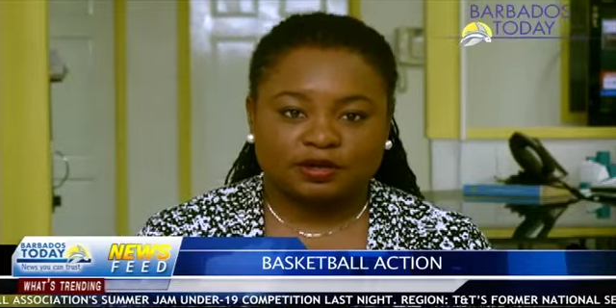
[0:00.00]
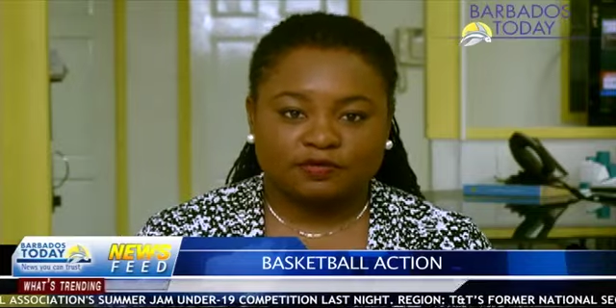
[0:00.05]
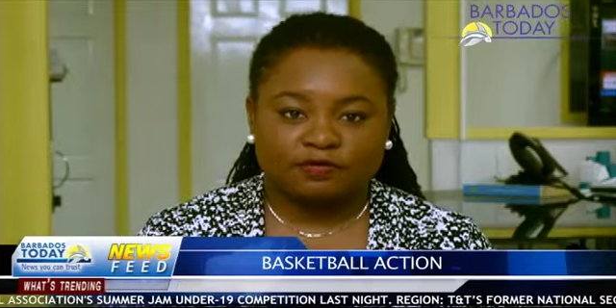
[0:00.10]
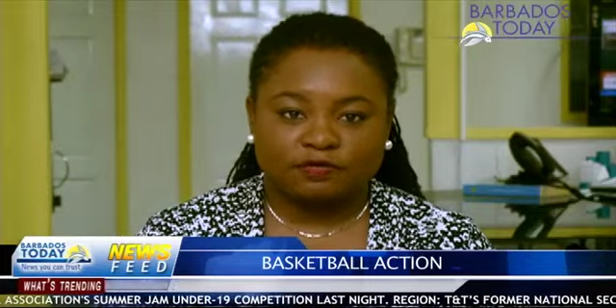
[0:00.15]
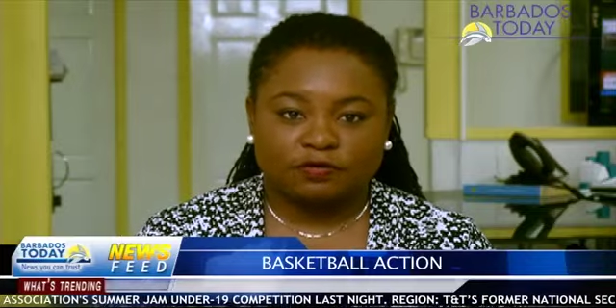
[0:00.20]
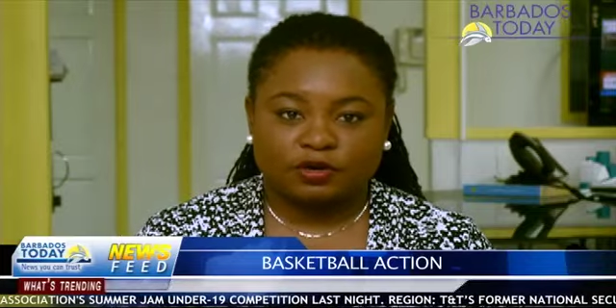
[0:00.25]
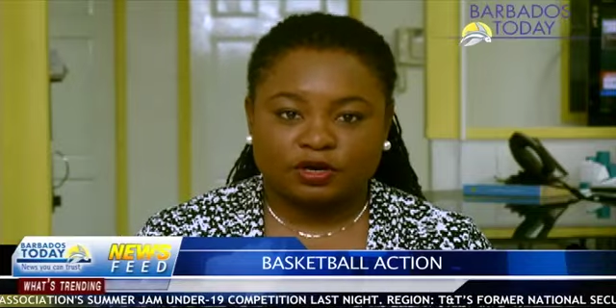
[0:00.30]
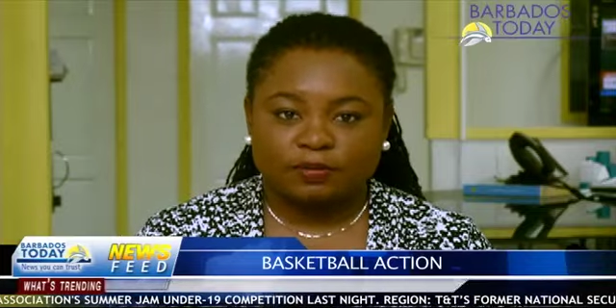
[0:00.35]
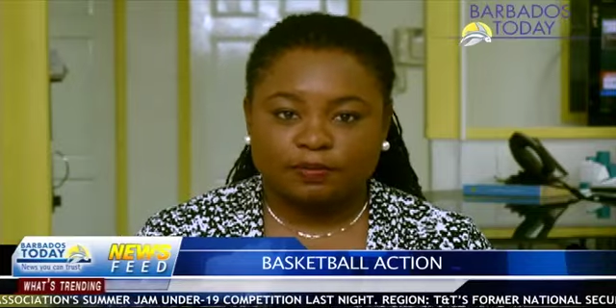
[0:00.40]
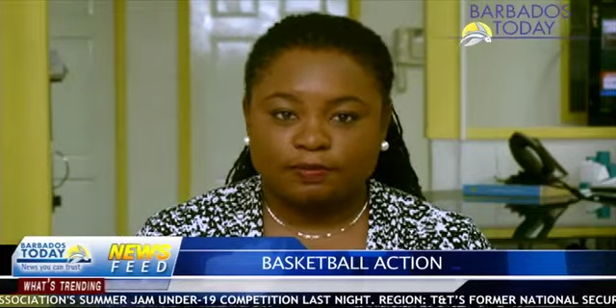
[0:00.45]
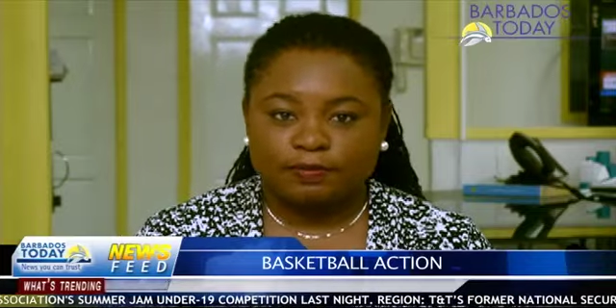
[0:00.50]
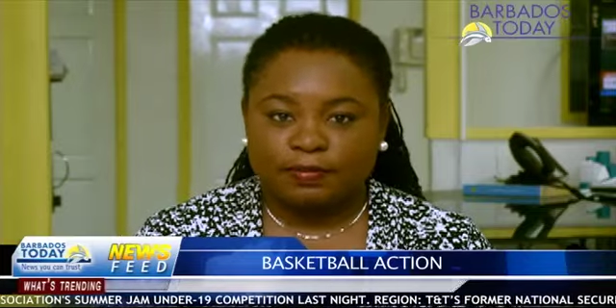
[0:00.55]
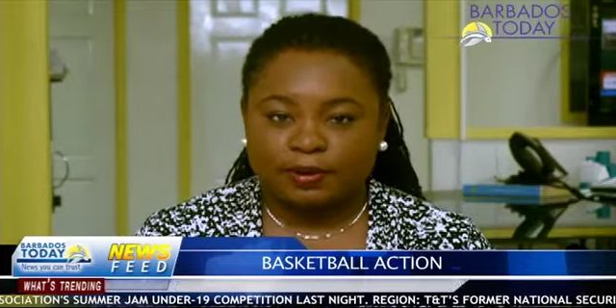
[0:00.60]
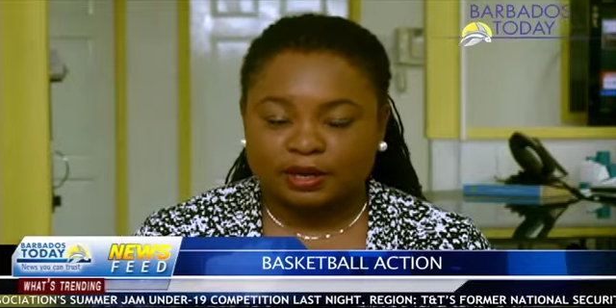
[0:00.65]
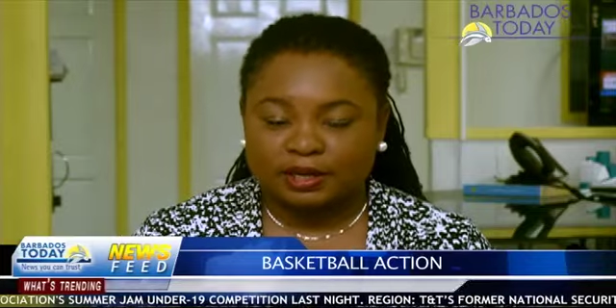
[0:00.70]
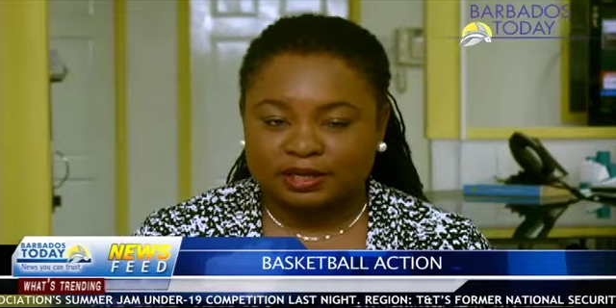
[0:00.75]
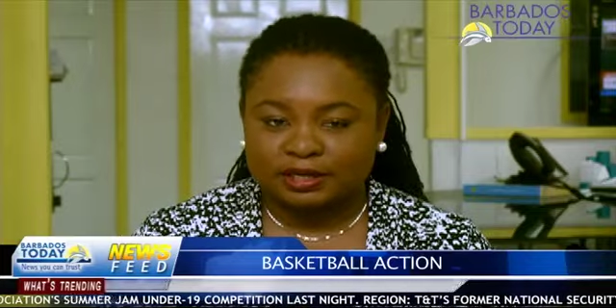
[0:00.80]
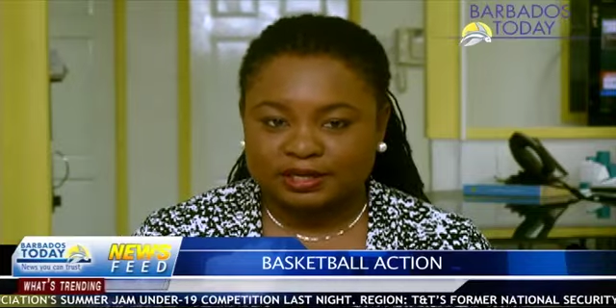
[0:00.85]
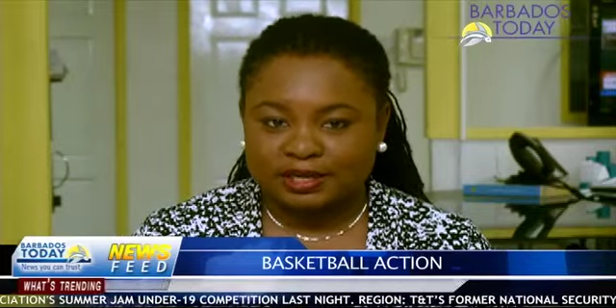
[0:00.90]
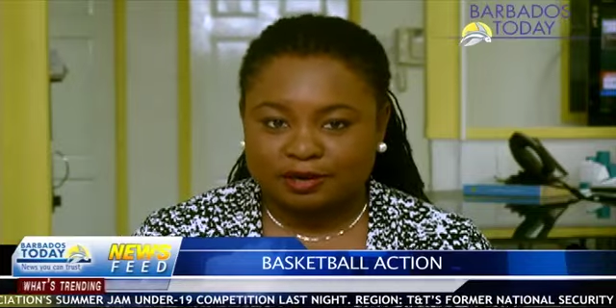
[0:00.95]
for the
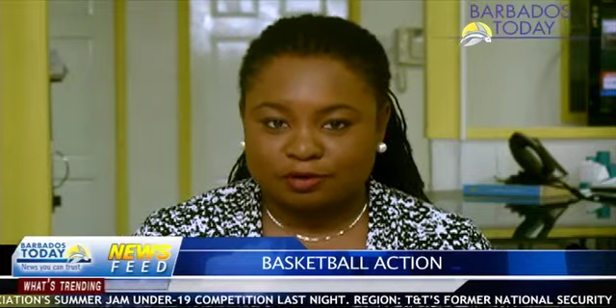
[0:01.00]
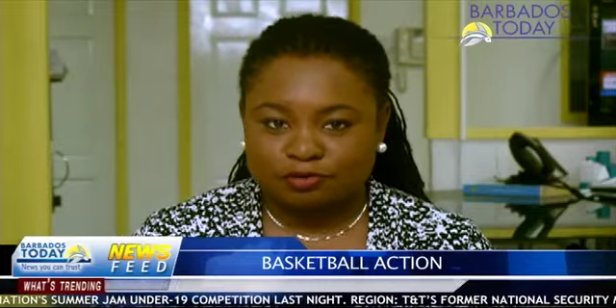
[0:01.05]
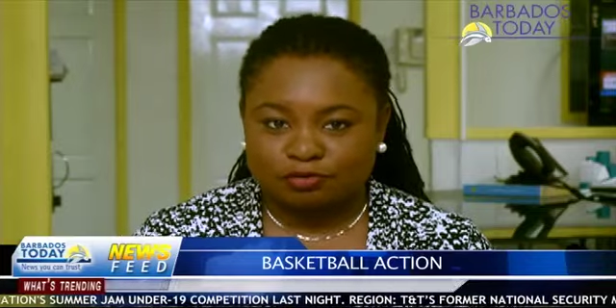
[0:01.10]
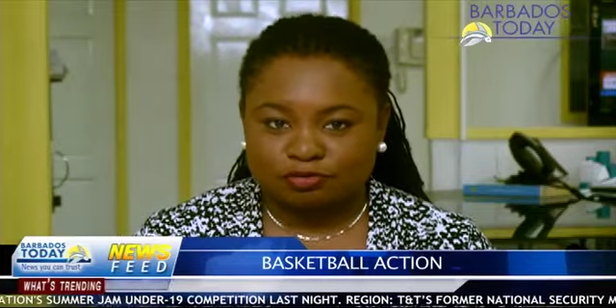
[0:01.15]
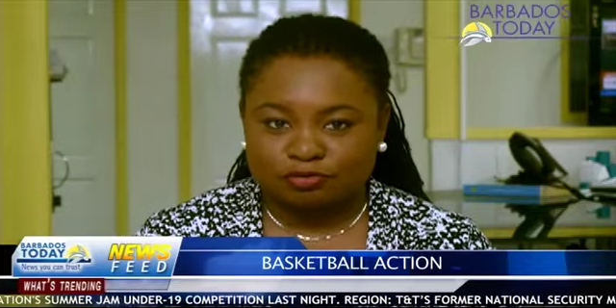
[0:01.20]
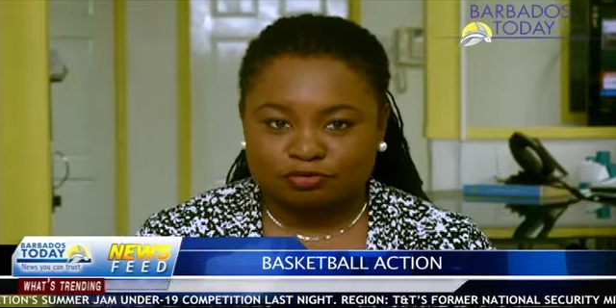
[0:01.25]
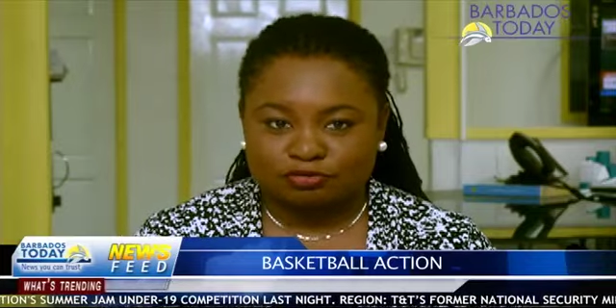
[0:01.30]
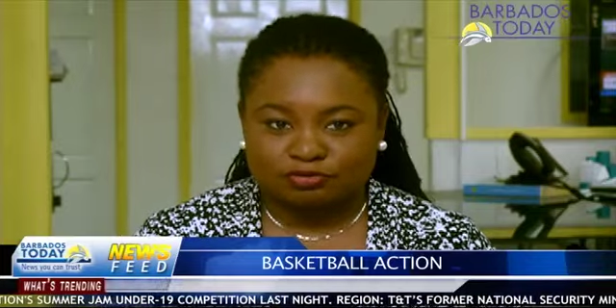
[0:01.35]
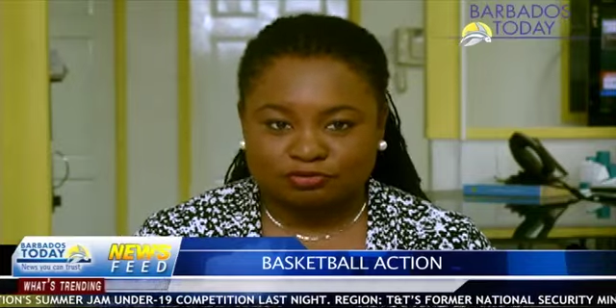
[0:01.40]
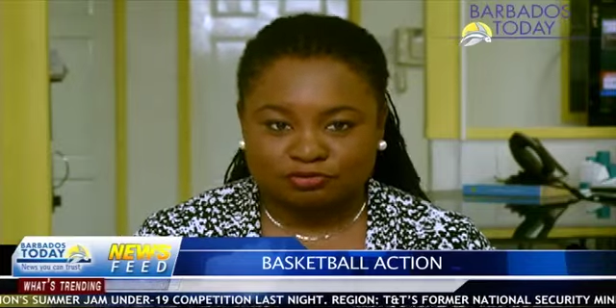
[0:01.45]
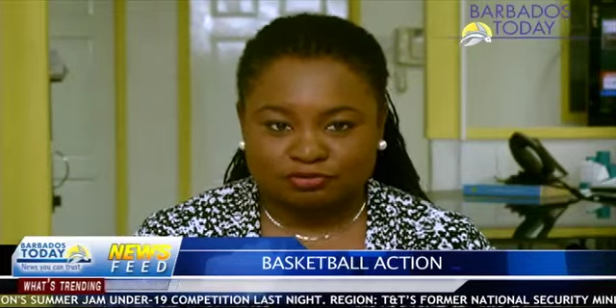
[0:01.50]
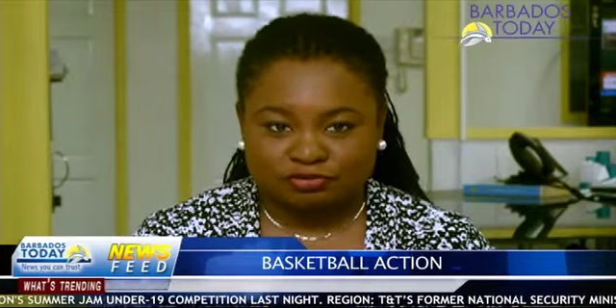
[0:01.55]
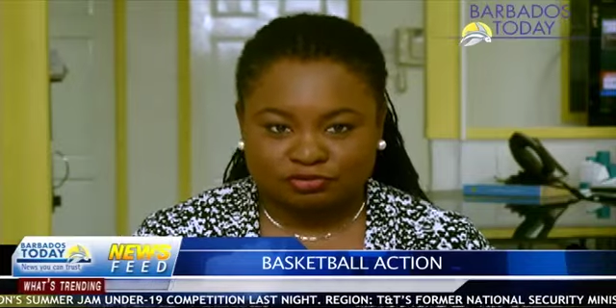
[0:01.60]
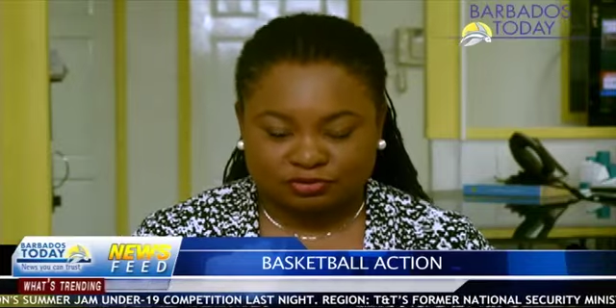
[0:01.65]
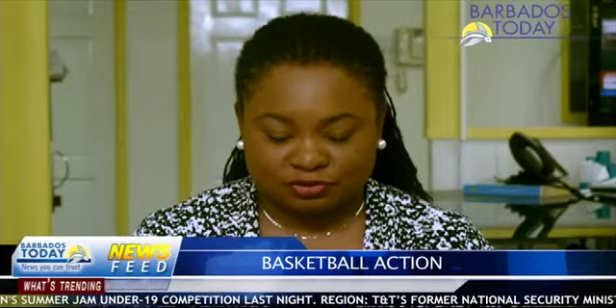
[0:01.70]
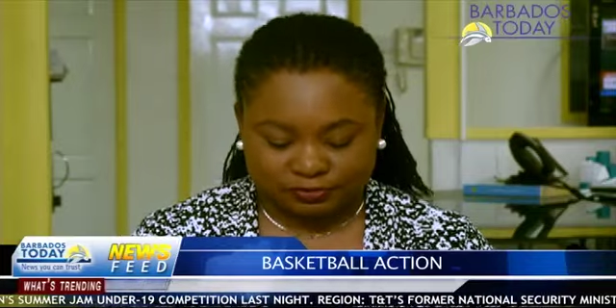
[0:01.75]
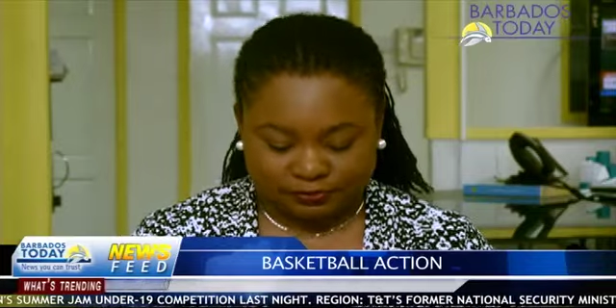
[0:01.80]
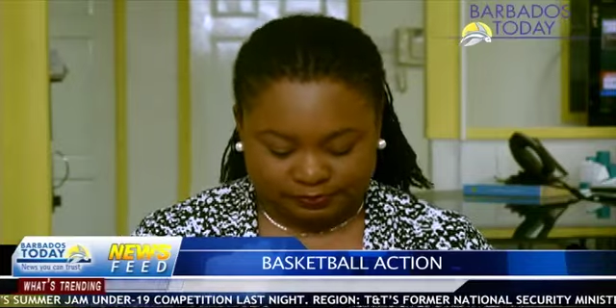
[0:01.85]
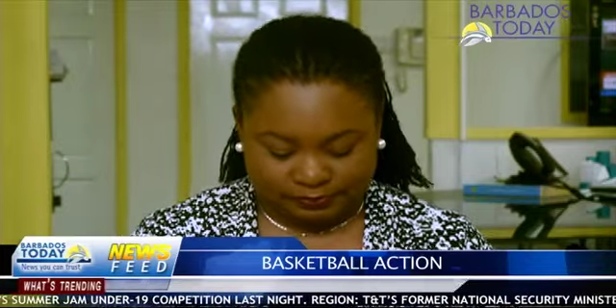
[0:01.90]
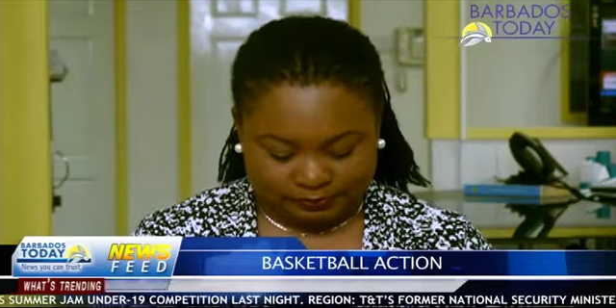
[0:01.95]

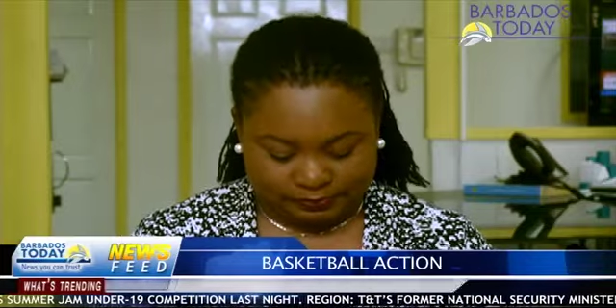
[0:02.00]
Buccaneers.